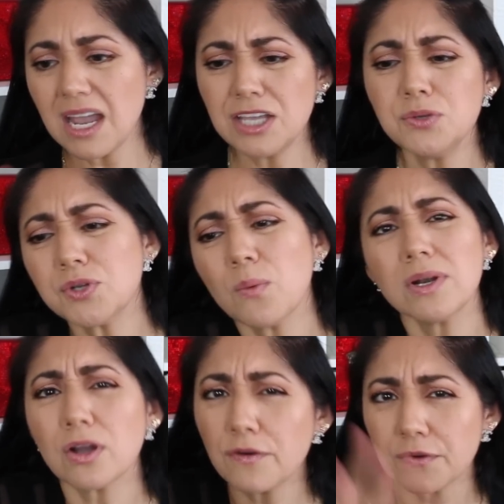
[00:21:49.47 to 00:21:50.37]
and you don't
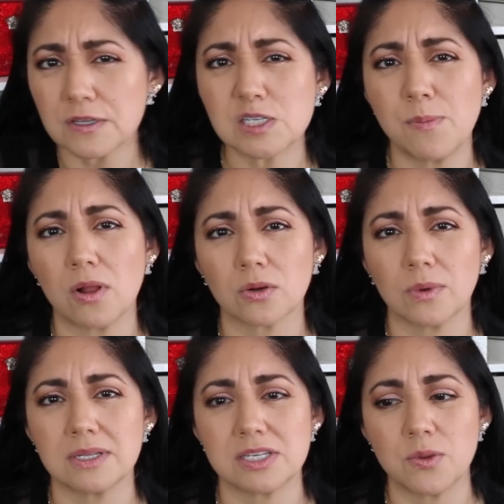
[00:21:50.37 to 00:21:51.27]
want to go for the smaller
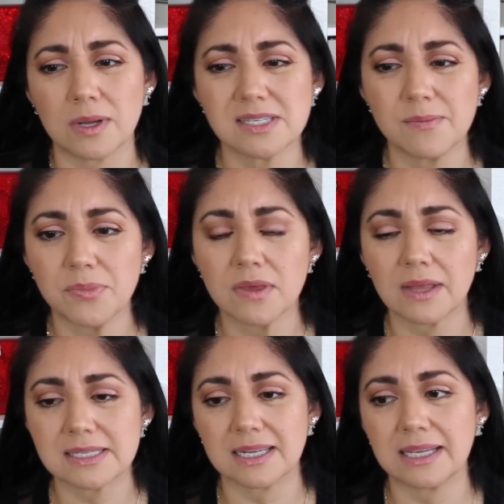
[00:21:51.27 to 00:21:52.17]
ones and you want something
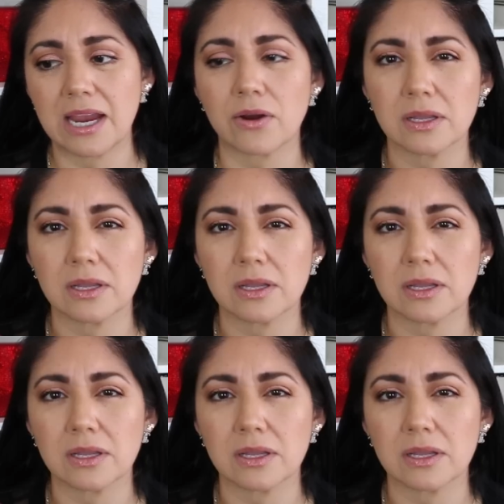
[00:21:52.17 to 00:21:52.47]
that's going to carry